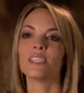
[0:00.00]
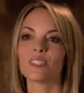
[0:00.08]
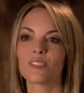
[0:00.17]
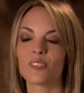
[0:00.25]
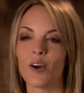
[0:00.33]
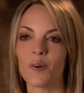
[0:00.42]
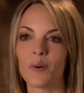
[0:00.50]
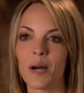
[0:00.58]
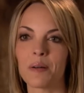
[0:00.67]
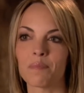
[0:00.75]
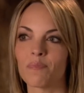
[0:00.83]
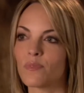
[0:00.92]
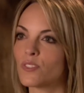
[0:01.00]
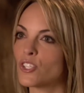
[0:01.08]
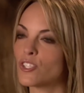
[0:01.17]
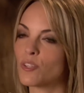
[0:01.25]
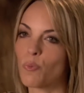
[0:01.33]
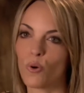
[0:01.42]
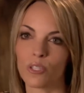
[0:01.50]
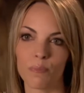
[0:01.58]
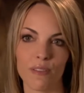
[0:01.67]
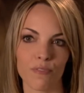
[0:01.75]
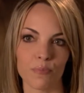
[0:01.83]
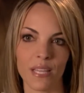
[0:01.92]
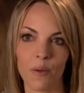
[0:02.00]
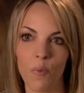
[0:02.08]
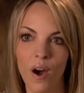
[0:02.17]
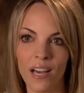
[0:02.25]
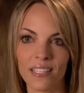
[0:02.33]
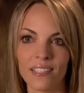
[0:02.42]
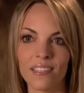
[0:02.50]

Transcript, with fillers: So she supported me from day one.